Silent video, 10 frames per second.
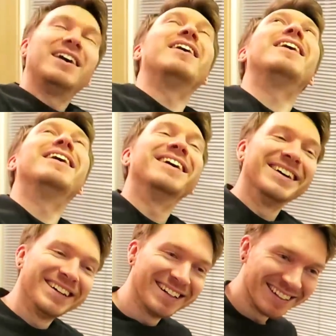oh,
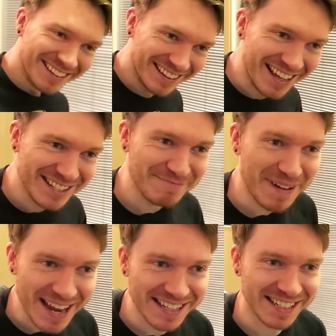that is
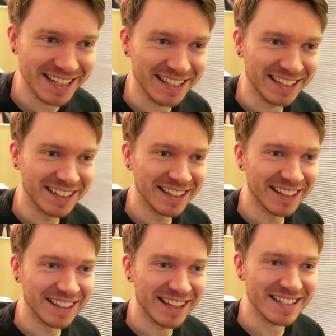amazing.
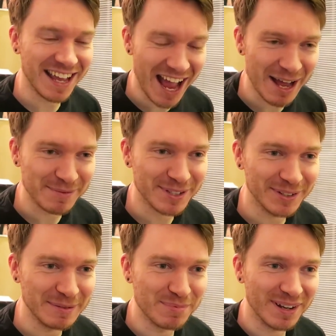That's
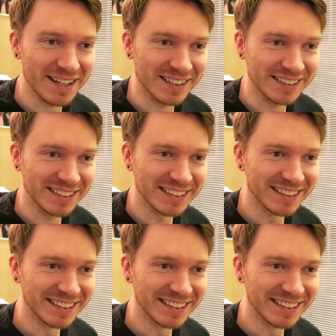absolutely brilliant.